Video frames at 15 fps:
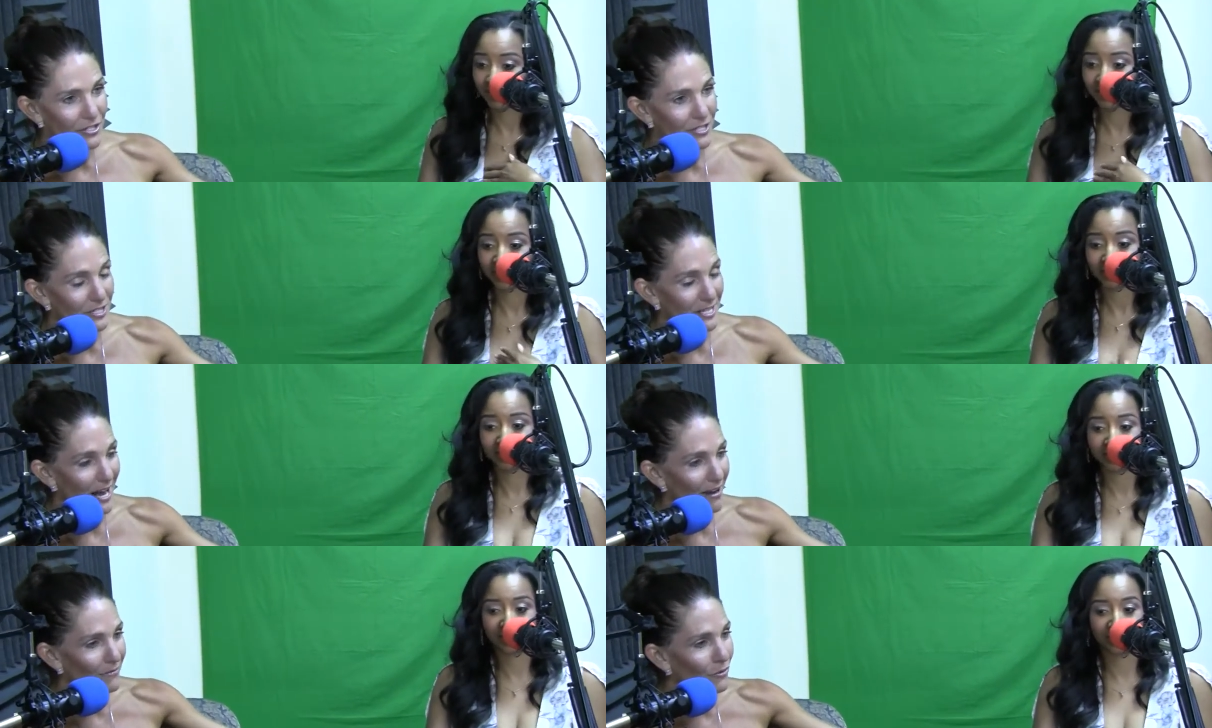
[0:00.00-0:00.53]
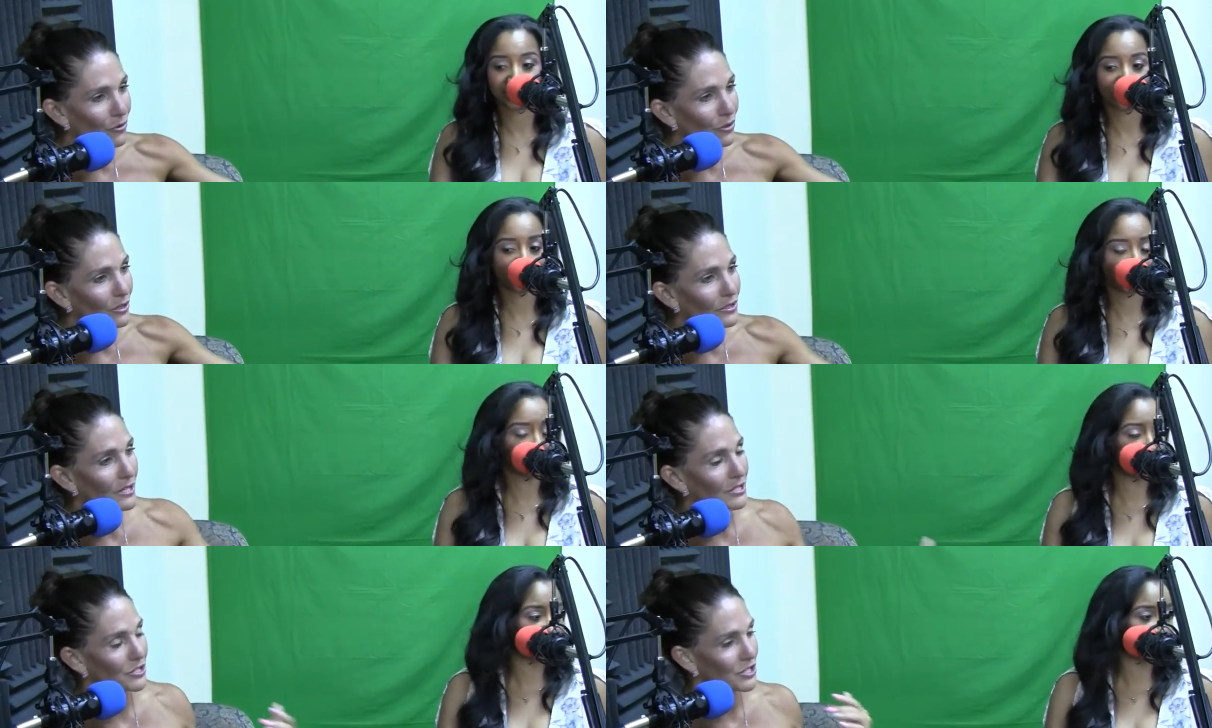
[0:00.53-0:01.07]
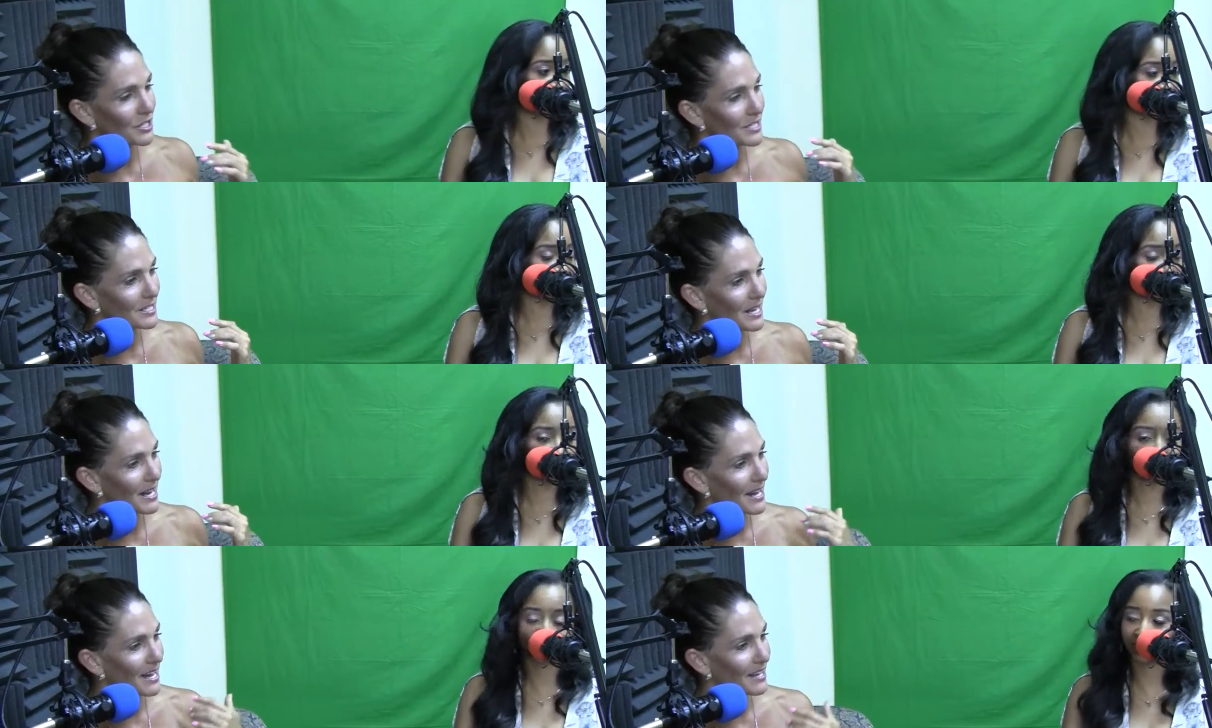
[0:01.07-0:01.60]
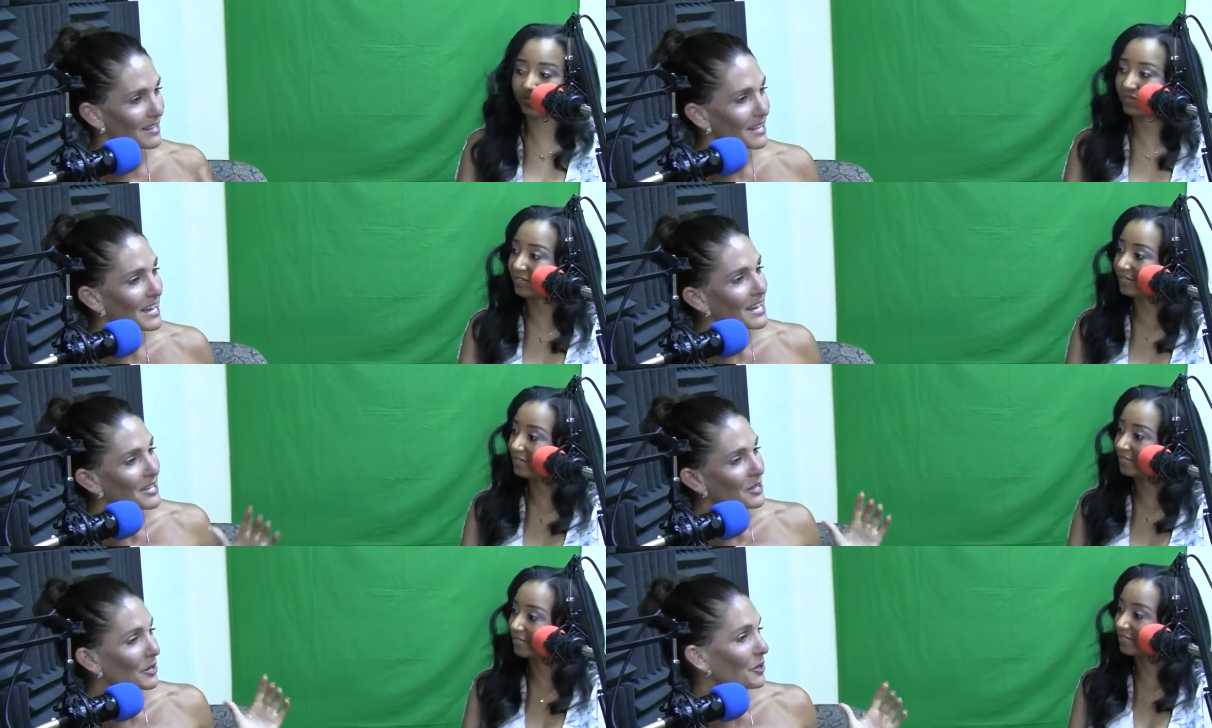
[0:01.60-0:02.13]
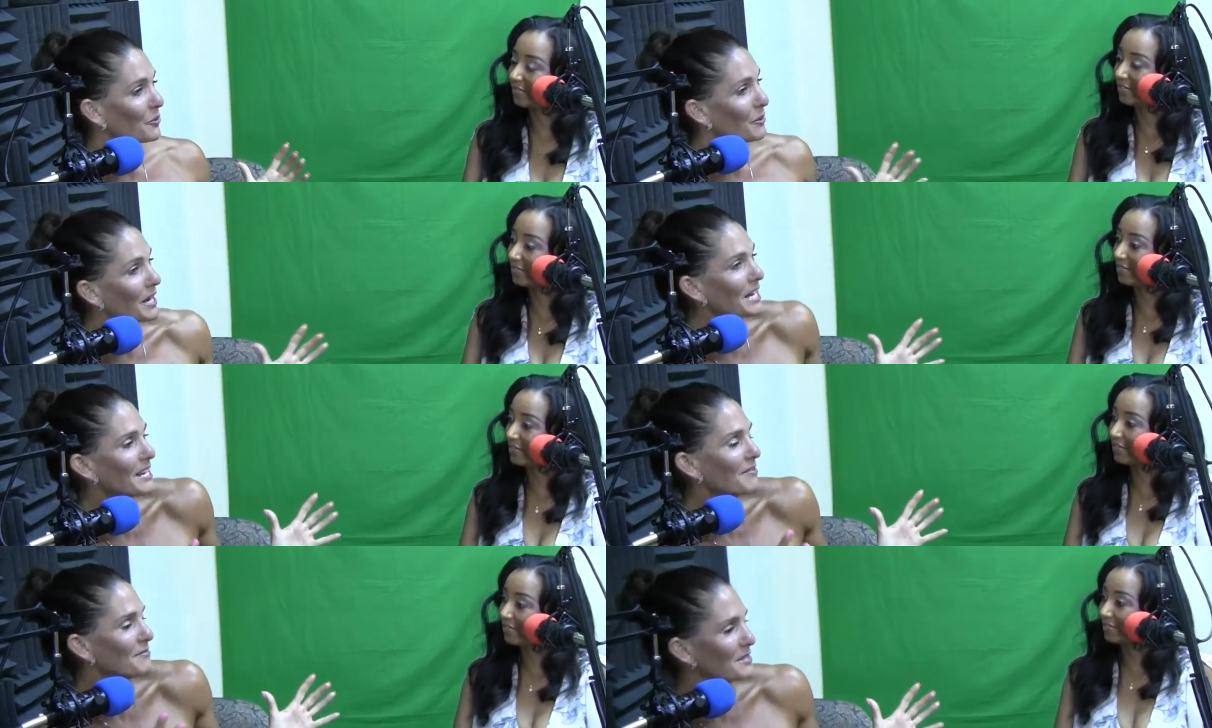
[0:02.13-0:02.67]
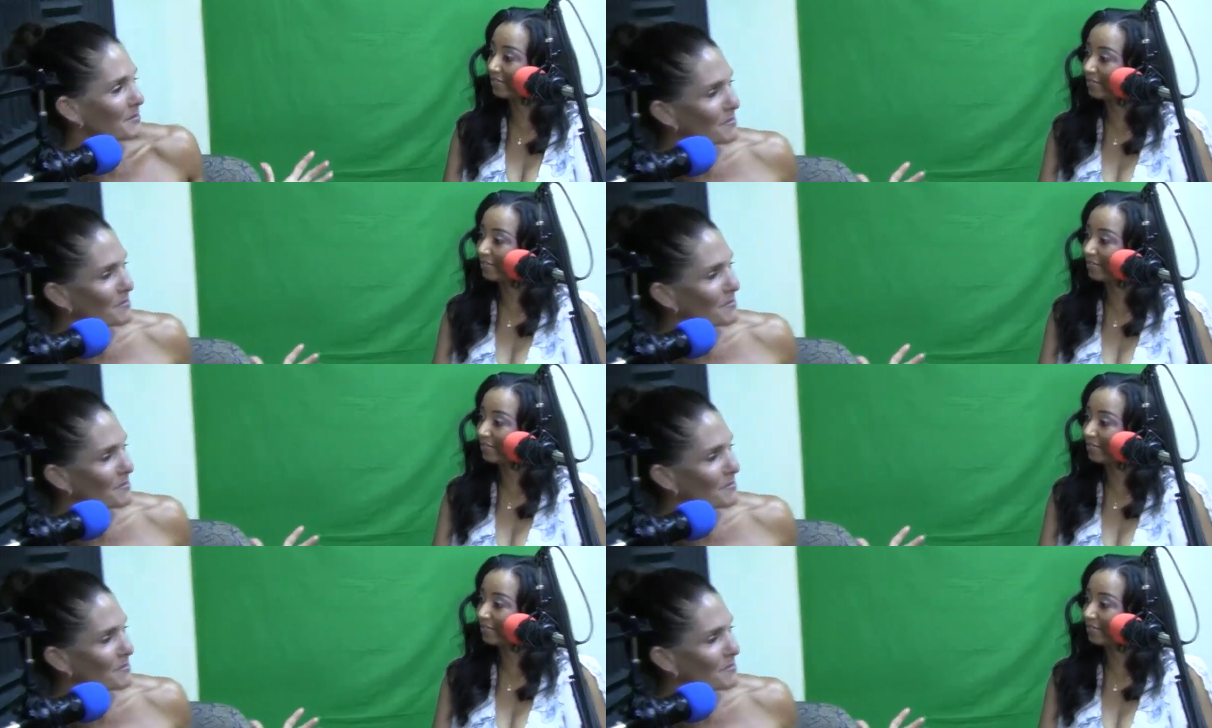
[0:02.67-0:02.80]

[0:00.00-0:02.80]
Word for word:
Speaker 1: Saffold. She's uh, the queen of the